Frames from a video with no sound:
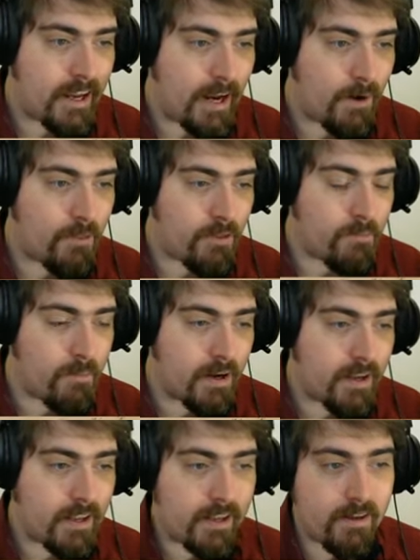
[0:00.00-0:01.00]
out the
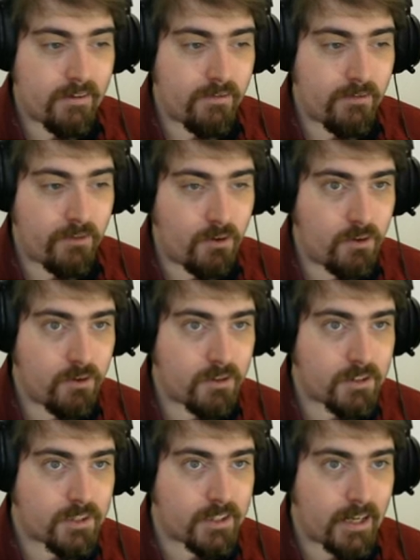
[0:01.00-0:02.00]
Monkey for
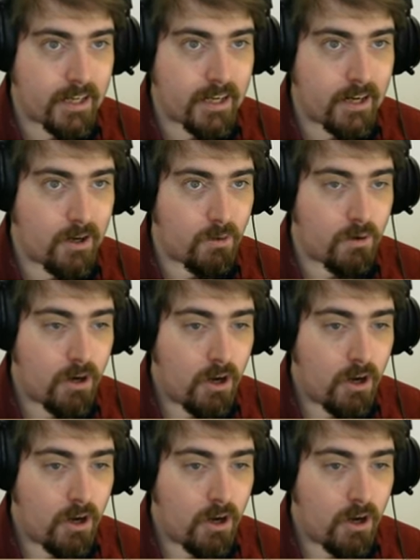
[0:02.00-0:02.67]
Psycho?